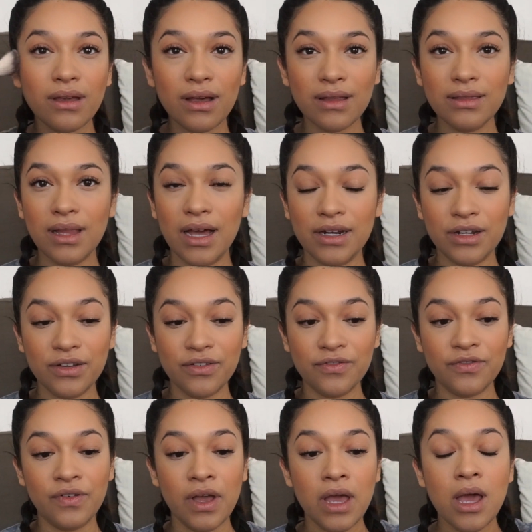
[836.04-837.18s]
a lot
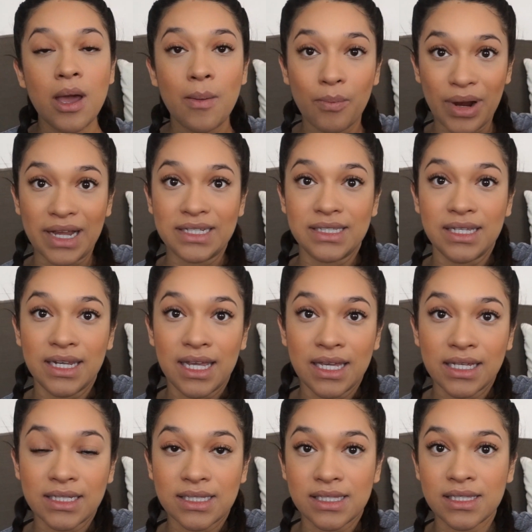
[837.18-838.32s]
of Braxton
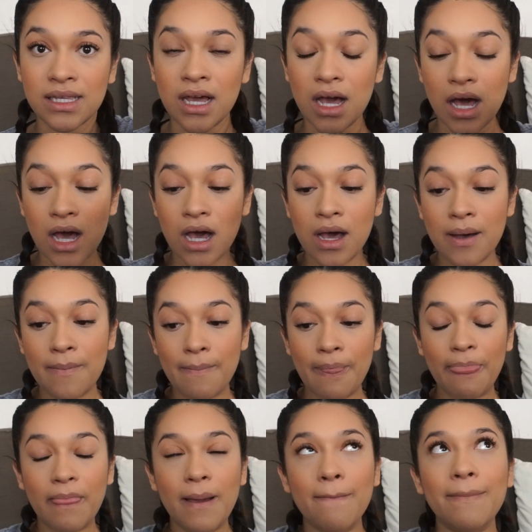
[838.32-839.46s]
Hicks,
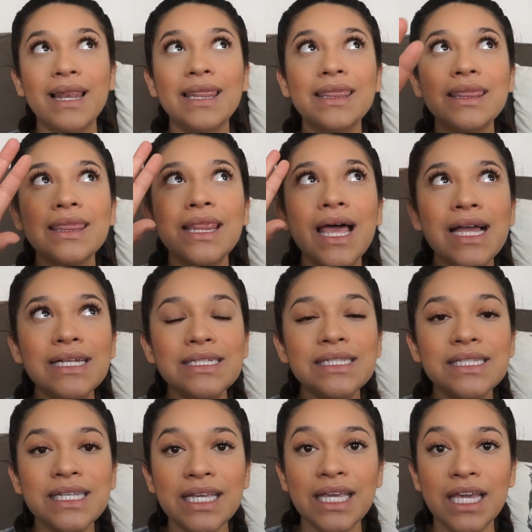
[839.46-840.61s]

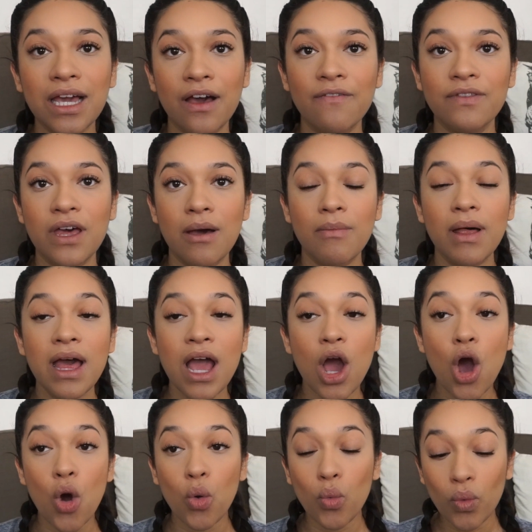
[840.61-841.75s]
plenty of them.
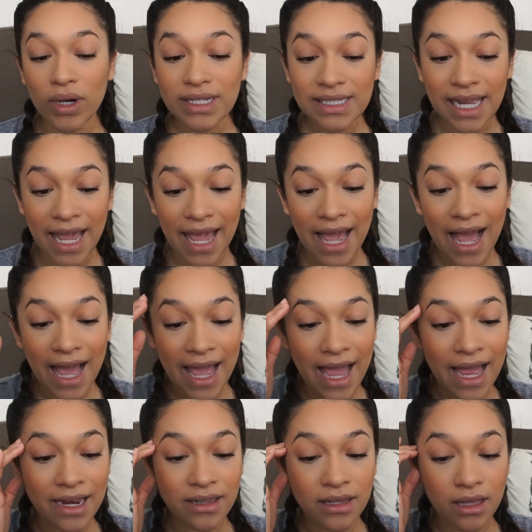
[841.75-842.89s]
One day I
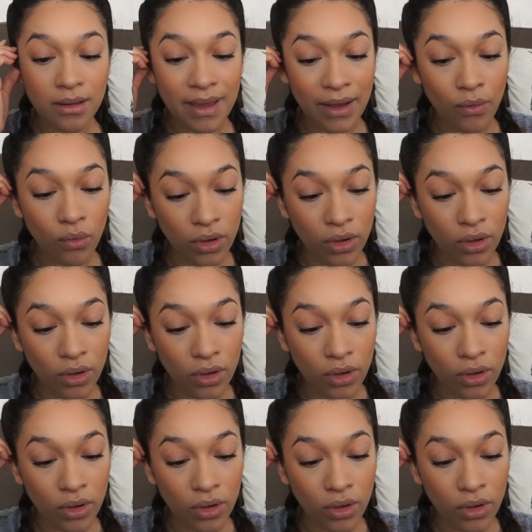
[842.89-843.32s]
had them at